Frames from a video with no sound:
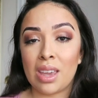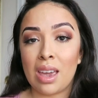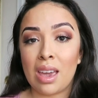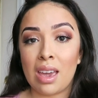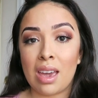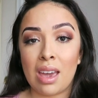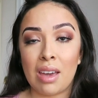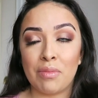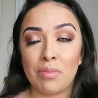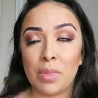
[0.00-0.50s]

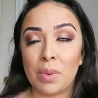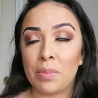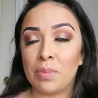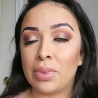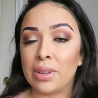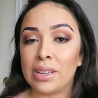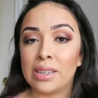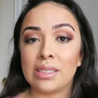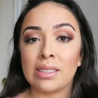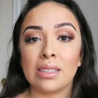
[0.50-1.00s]
have
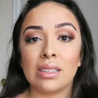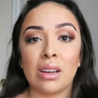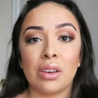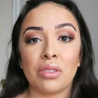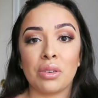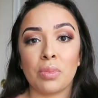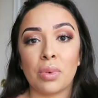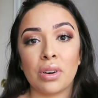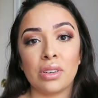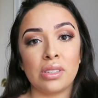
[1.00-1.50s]
been placed in
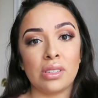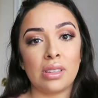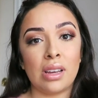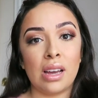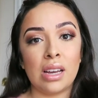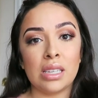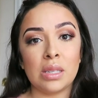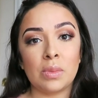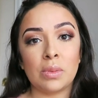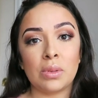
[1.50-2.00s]
other parts of the
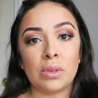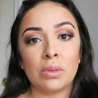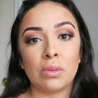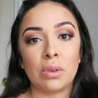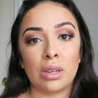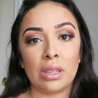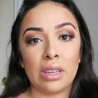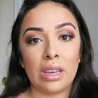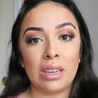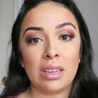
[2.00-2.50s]
hospital
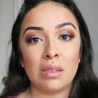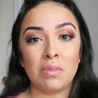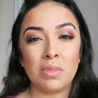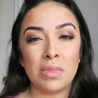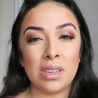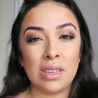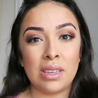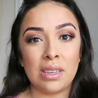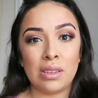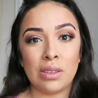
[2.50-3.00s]
where they can
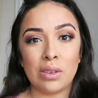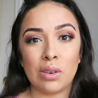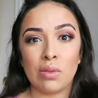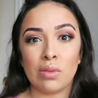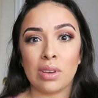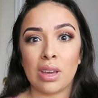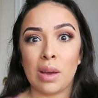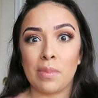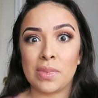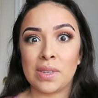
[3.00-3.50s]
be, you
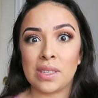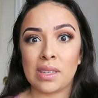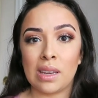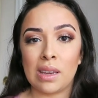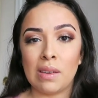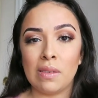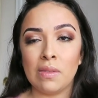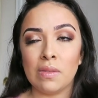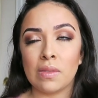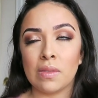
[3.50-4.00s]
know, kept
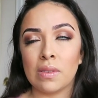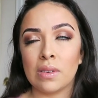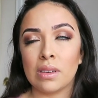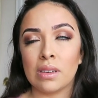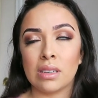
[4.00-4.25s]
safe,